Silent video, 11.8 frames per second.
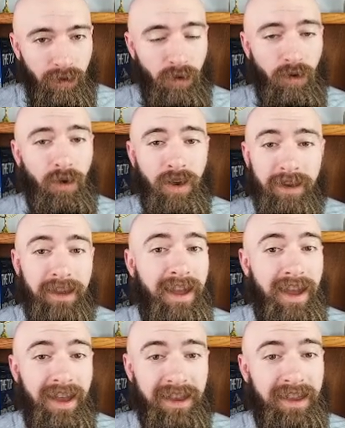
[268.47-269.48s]
Whew,
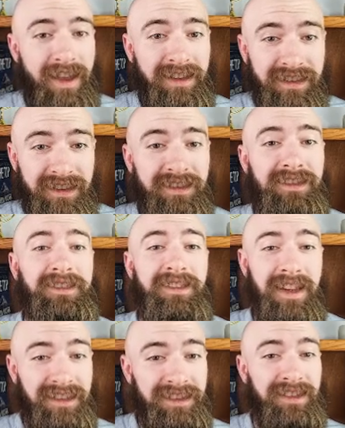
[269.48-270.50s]
yeah, that's
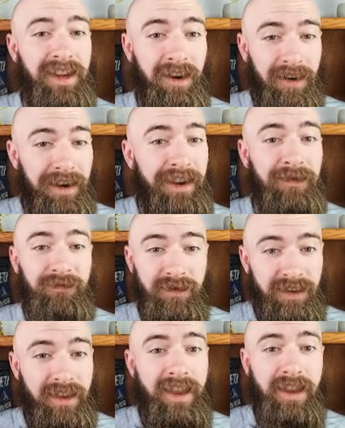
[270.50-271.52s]
scary
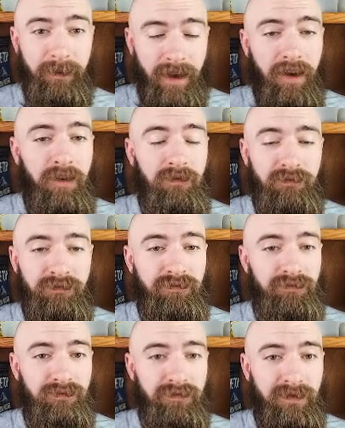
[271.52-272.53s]
to think about.
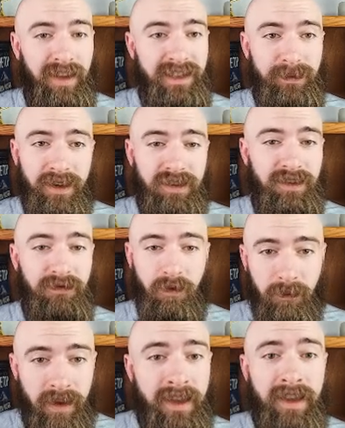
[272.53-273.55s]
Like, especially
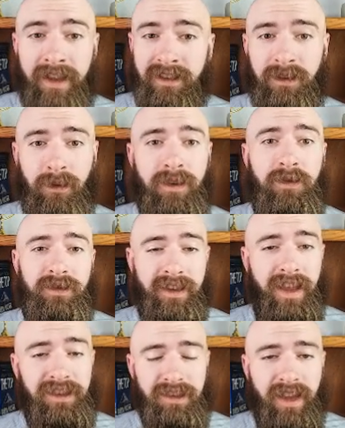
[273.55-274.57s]
for me as somebody who's
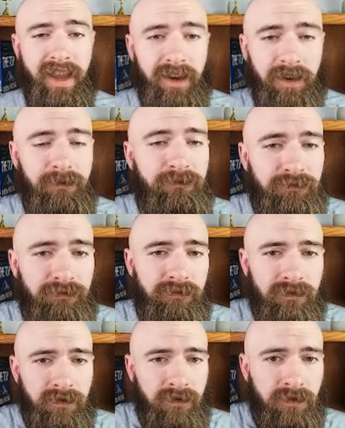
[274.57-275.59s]
an educator.
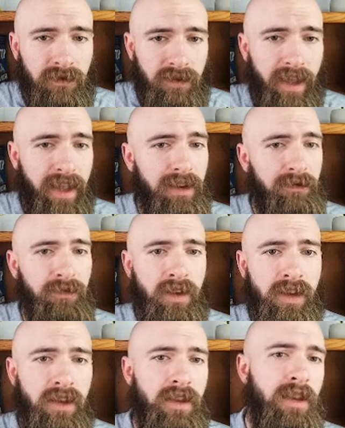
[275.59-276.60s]
Like,
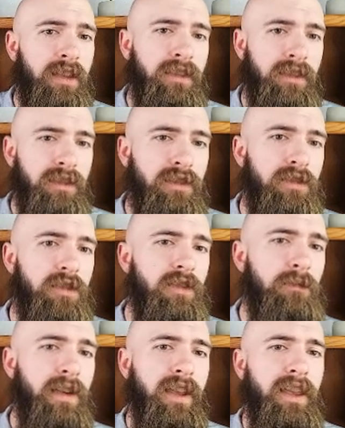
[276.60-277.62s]

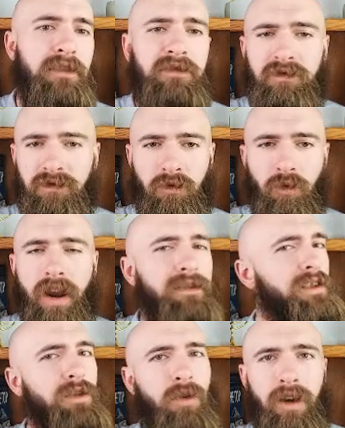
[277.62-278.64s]
you might,
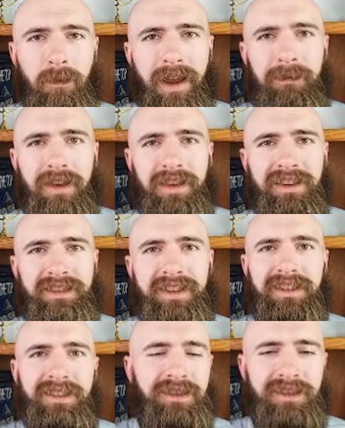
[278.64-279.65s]
whoever you are, might be
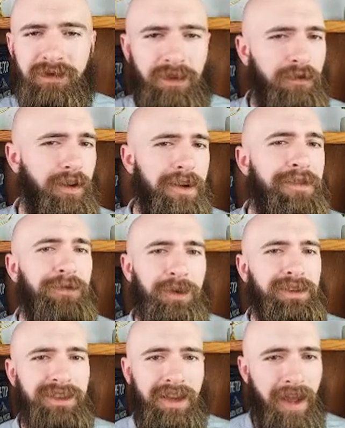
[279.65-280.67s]
listening to this for the very
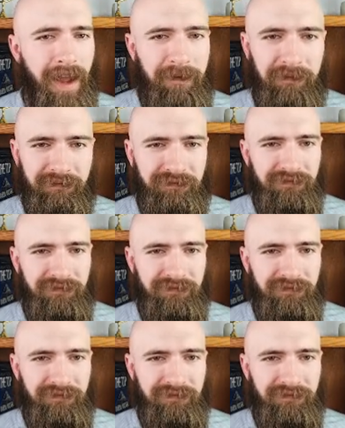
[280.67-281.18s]
first time,